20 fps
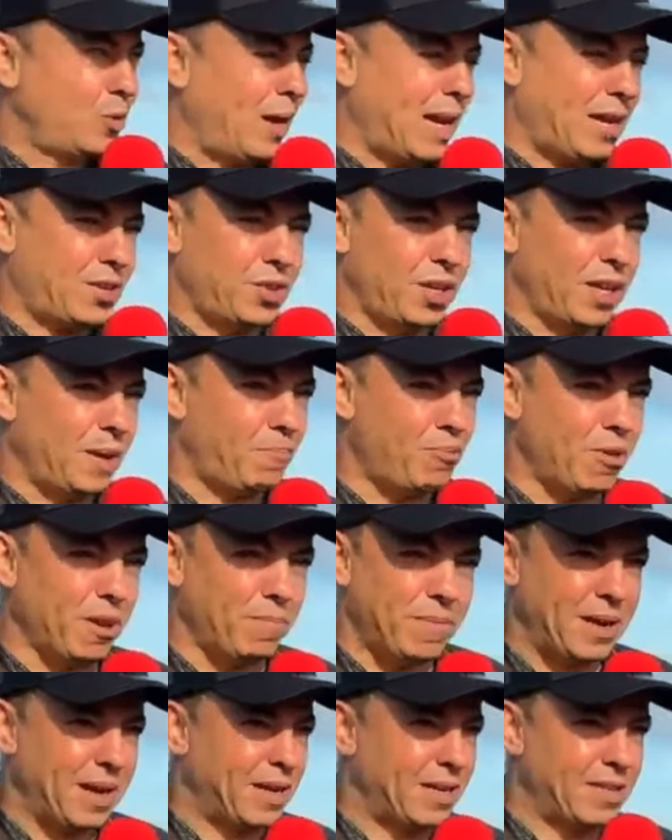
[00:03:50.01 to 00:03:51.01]
actually bring
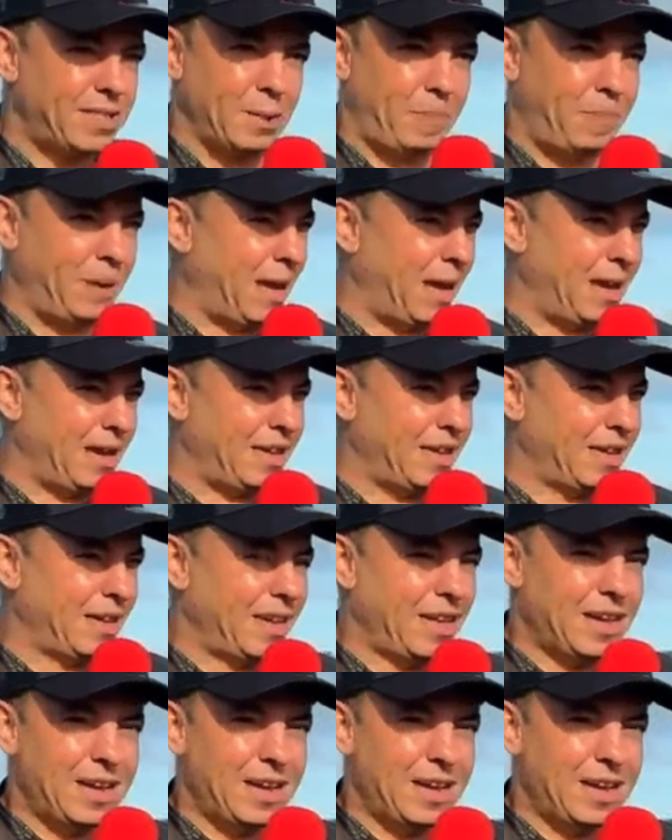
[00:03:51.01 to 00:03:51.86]
me into play